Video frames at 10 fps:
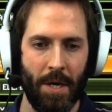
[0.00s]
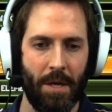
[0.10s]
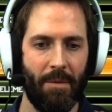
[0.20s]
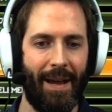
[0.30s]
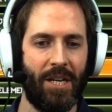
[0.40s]

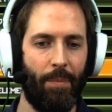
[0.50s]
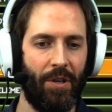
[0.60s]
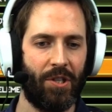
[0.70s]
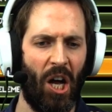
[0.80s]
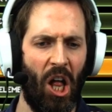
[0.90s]
The
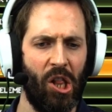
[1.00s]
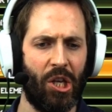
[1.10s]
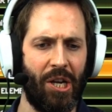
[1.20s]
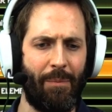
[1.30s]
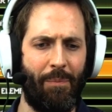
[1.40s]
Mancubus,
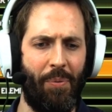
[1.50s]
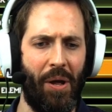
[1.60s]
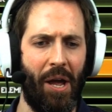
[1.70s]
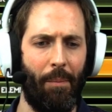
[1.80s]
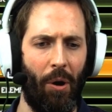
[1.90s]
hulking
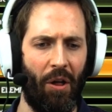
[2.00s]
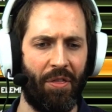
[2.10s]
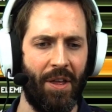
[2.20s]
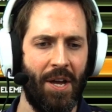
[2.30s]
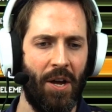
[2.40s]
behemoth